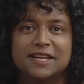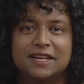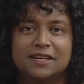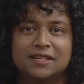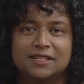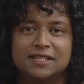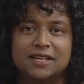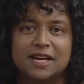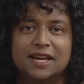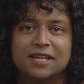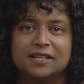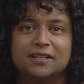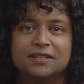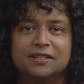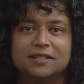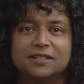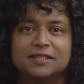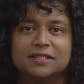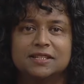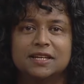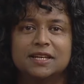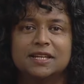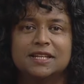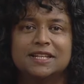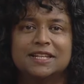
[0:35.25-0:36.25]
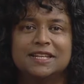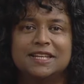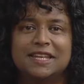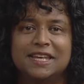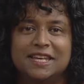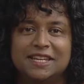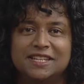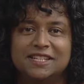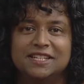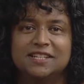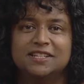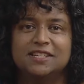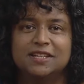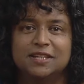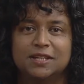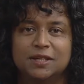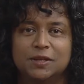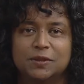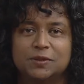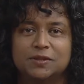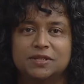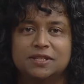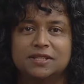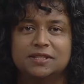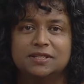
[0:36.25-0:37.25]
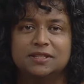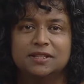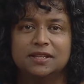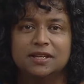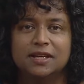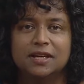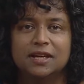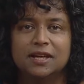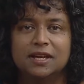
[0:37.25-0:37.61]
entitled The Gita Decoded.